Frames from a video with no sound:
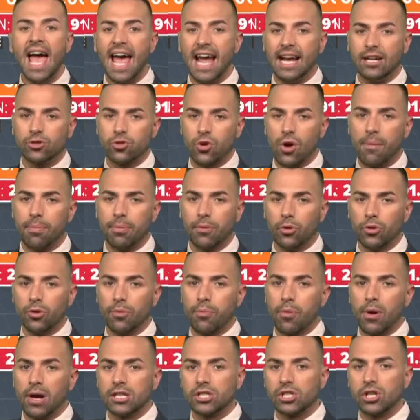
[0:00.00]
a tropical
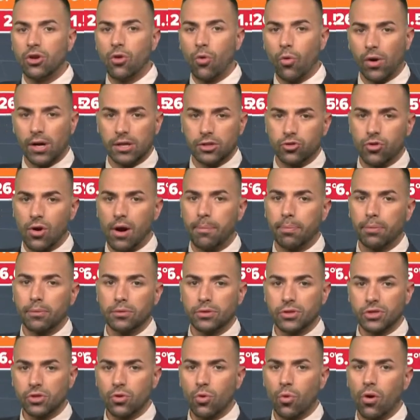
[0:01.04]
depression or a
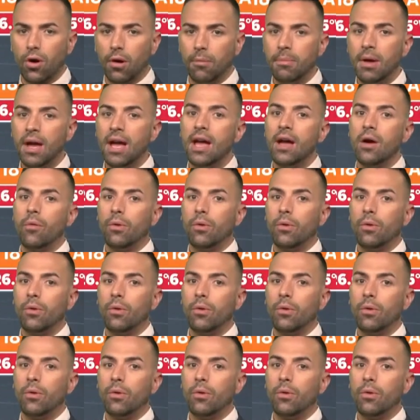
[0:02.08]
tropical storm,